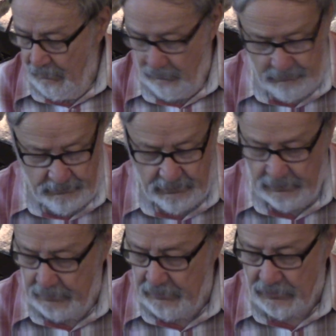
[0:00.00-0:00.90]
well,
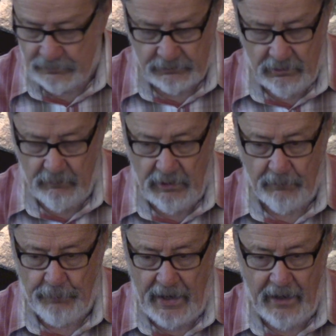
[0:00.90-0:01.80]
there's going to be a
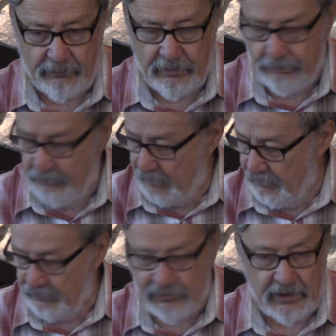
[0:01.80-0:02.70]
path
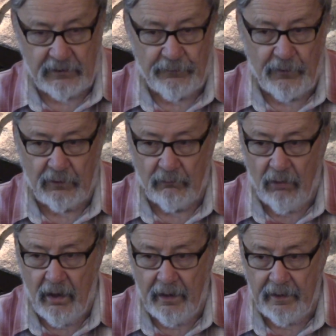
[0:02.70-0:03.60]
maybe 6 feet
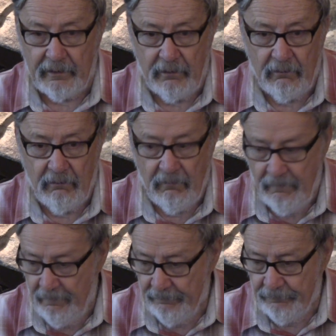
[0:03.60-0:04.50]
wide
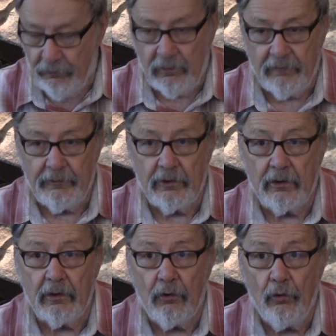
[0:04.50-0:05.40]
full of
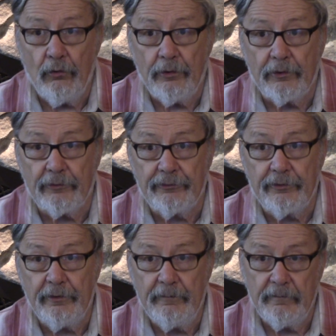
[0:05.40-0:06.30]
your odors.
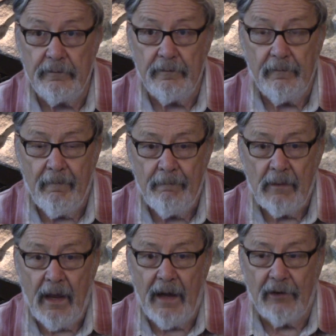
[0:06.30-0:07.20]

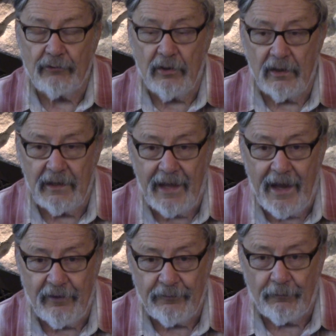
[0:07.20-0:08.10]
And it's going to
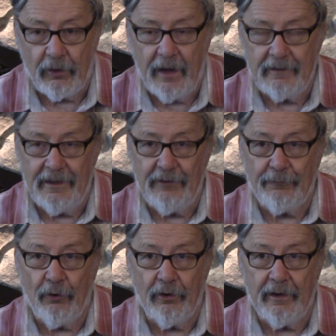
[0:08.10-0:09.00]
last for at least
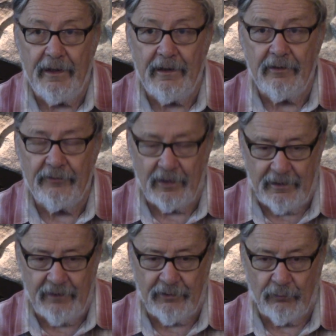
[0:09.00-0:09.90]
4 days,
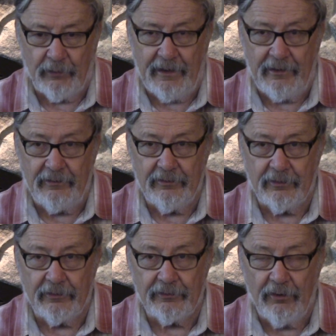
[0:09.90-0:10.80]
unless it rains
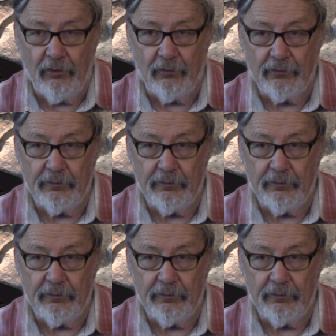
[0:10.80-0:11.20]
or snows